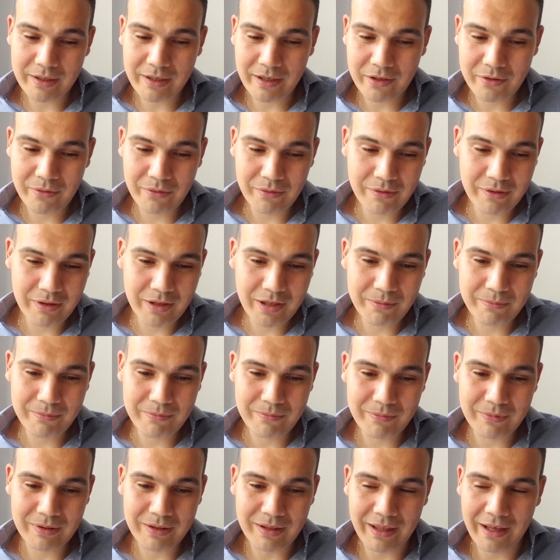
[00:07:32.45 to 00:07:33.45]
I don't think
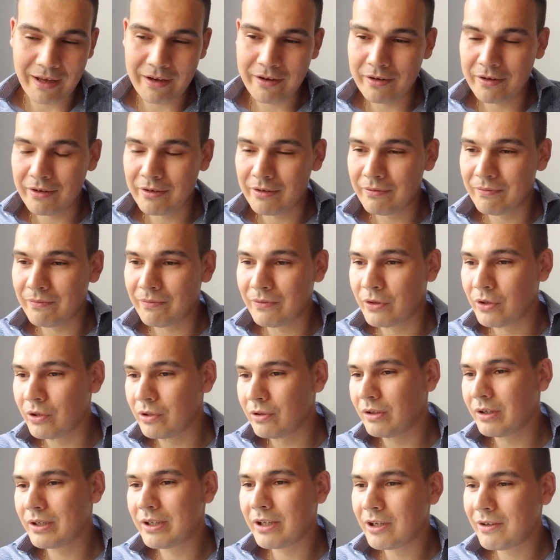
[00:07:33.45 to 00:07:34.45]
I'm that good
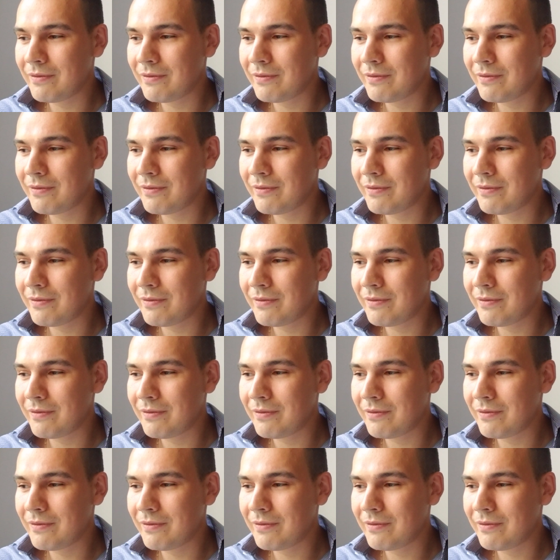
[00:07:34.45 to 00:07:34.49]
looking